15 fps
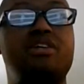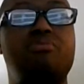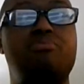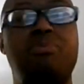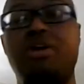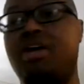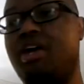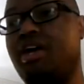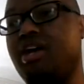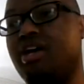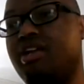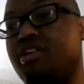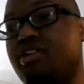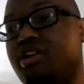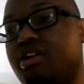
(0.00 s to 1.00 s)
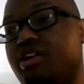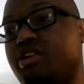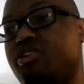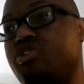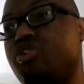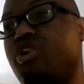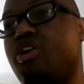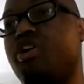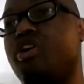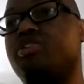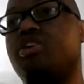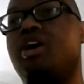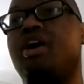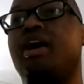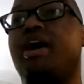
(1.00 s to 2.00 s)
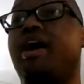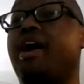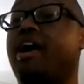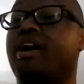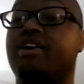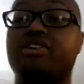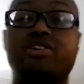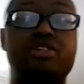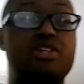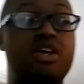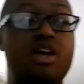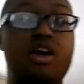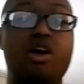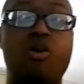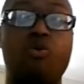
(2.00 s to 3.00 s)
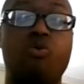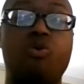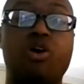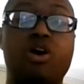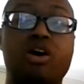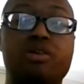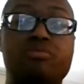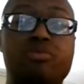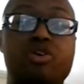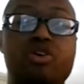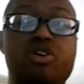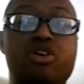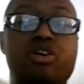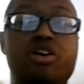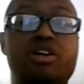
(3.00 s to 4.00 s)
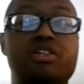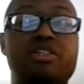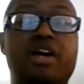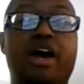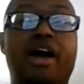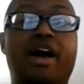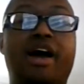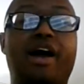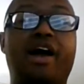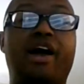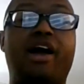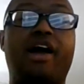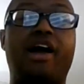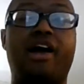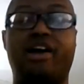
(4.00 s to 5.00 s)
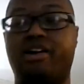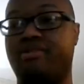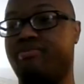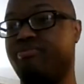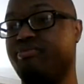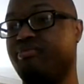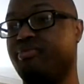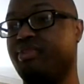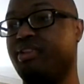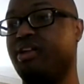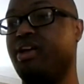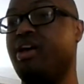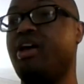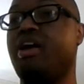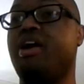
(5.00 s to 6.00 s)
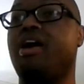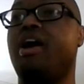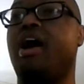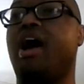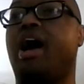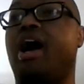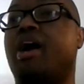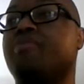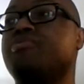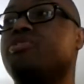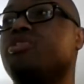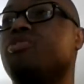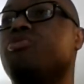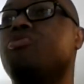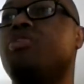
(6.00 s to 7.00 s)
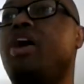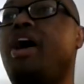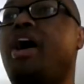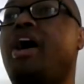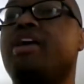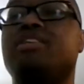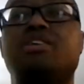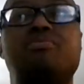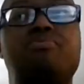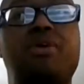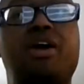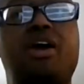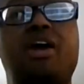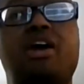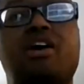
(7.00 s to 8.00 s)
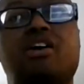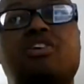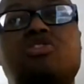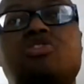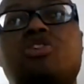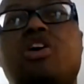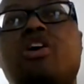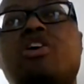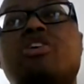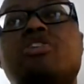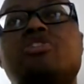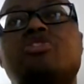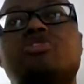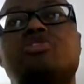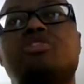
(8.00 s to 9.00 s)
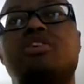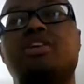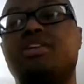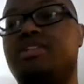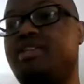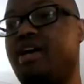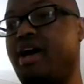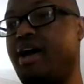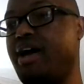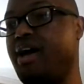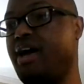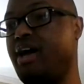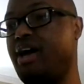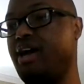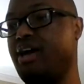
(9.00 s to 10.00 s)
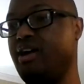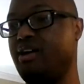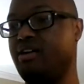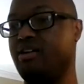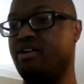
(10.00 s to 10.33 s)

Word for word: to be in the church house one more time. I'm so glad to be in church today,